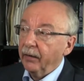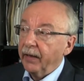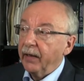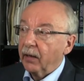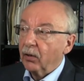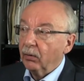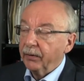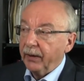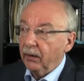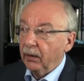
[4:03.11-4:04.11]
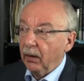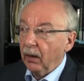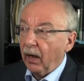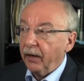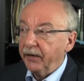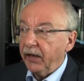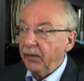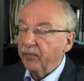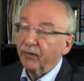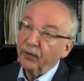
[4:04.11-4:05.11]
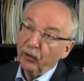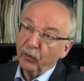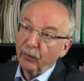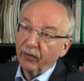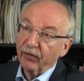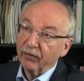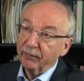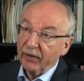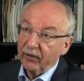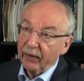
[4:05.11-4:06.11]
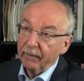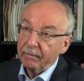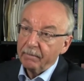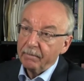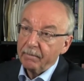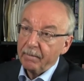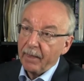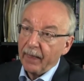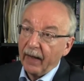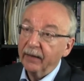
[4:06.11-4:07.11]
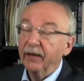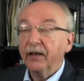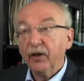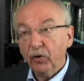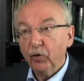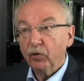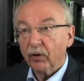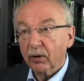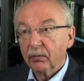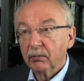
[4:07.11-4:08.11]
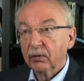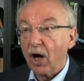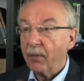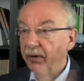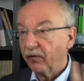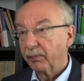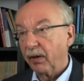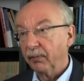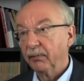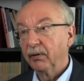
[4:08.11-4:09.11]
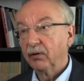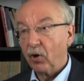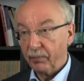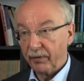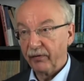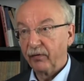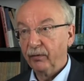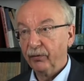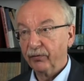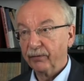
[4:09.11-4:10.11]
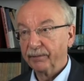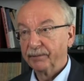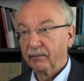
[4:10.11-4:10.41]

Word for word: Then they called in a team from the University of Michigan and they did the usual complex problem, complex solution.